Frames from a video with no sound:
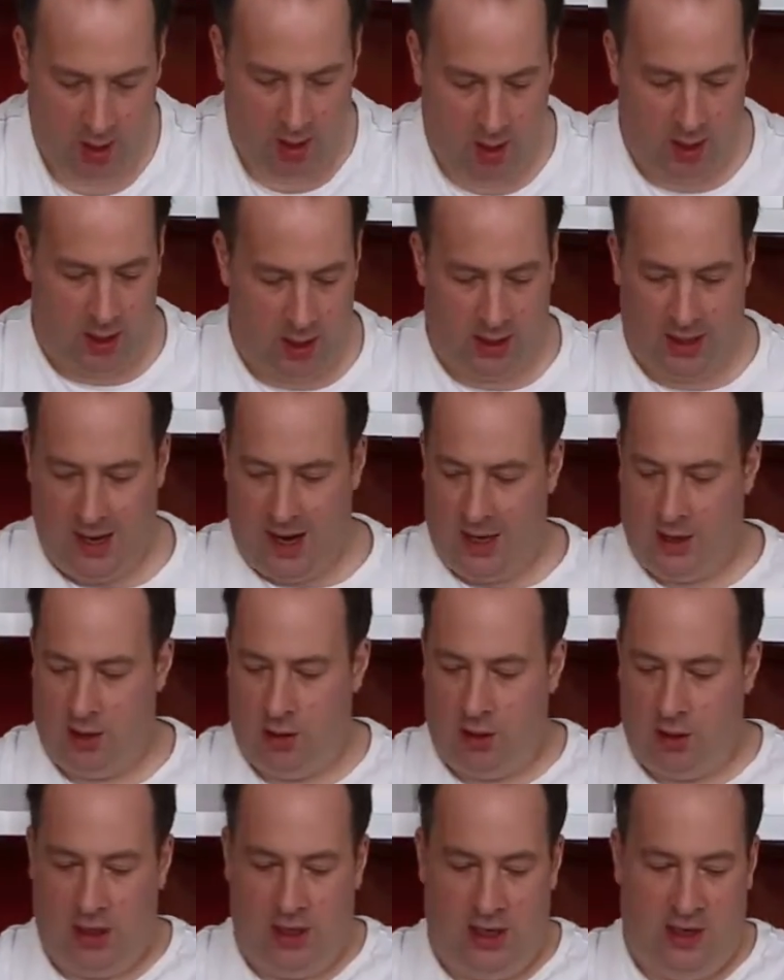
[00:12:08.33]
And again, you
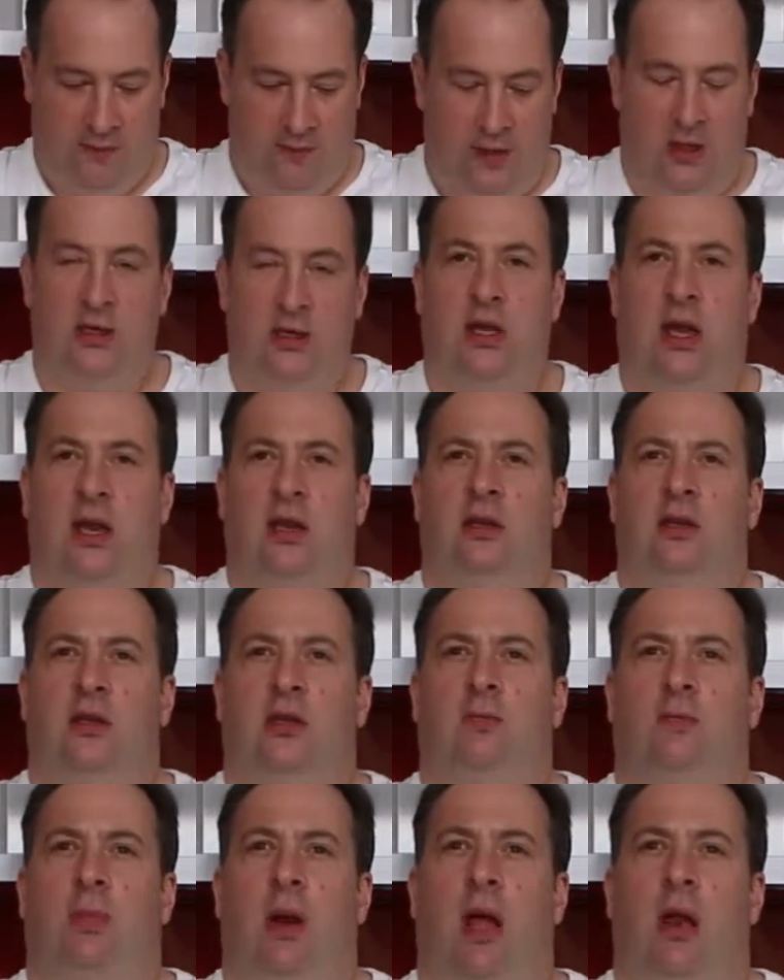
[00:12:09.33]
can leave these ends as
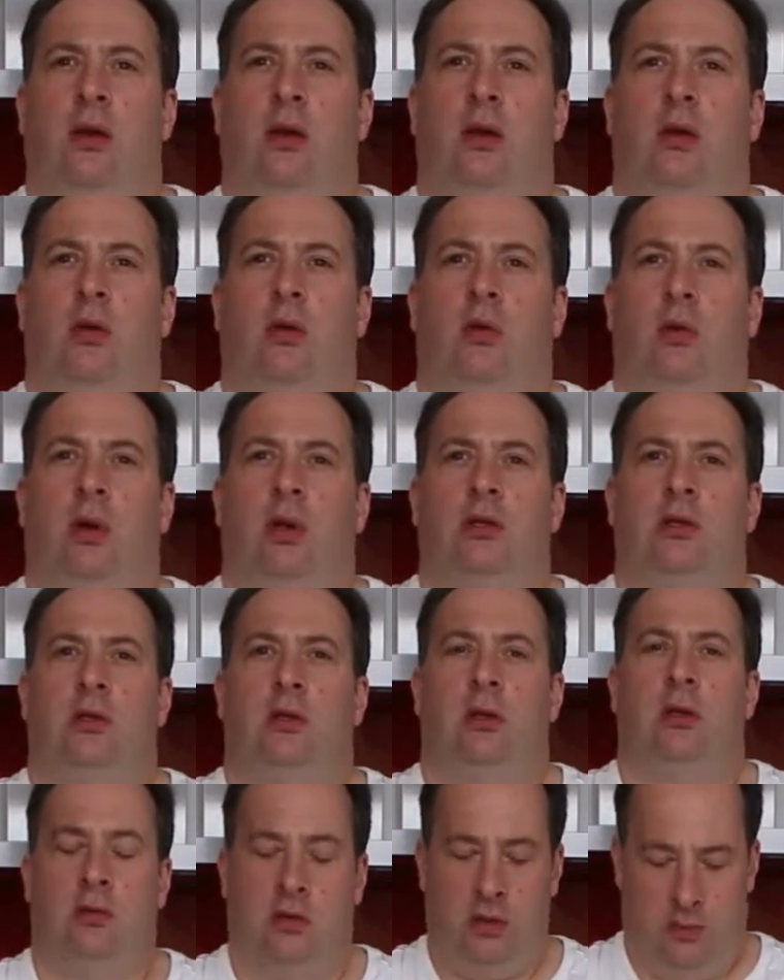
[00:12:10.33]
blunt or
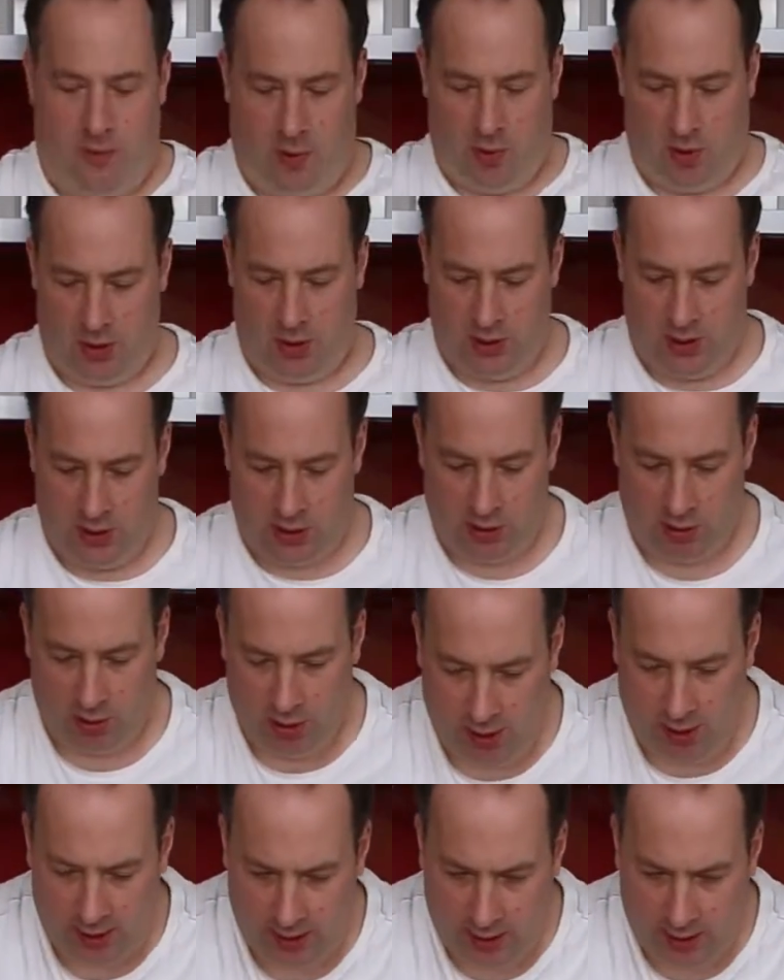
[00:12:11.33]
as pointed as you like.